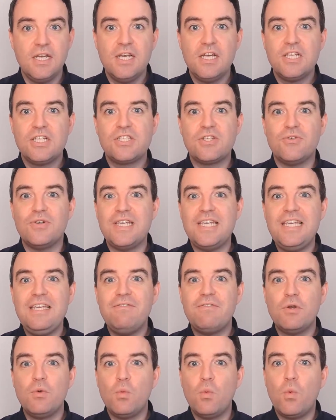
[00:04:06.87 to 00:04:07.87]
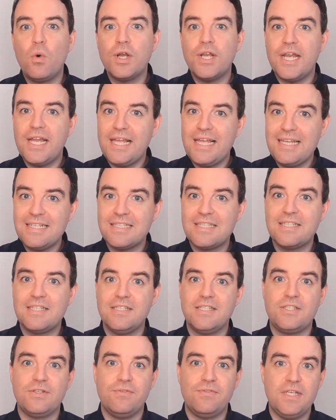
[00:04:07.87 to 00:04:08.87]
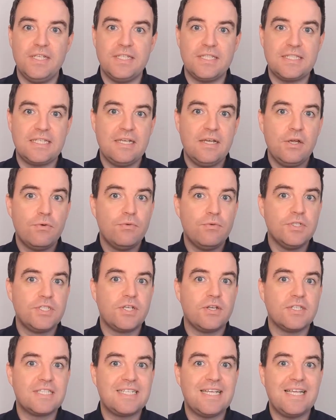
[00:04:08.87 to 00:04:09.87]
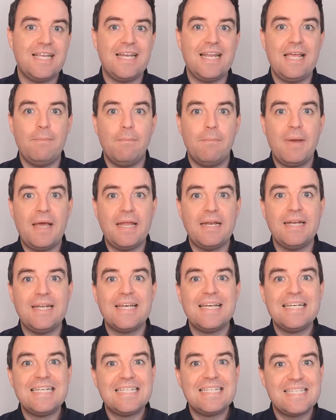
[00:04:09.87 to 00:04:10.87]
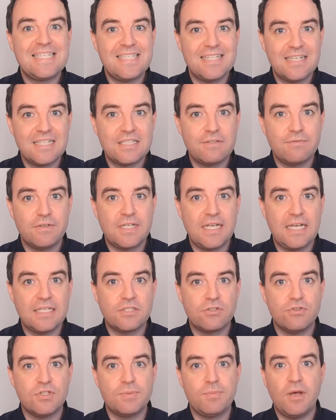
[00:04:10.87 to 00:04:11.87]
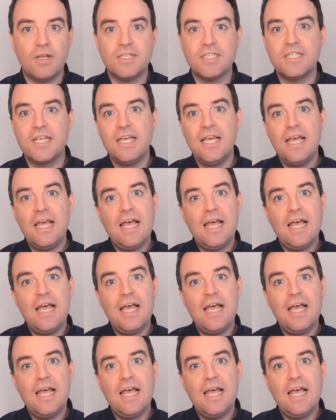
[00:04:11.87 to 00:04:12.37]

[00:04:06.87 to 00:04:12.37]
So even 1 instance of this results in a band 6 for task response,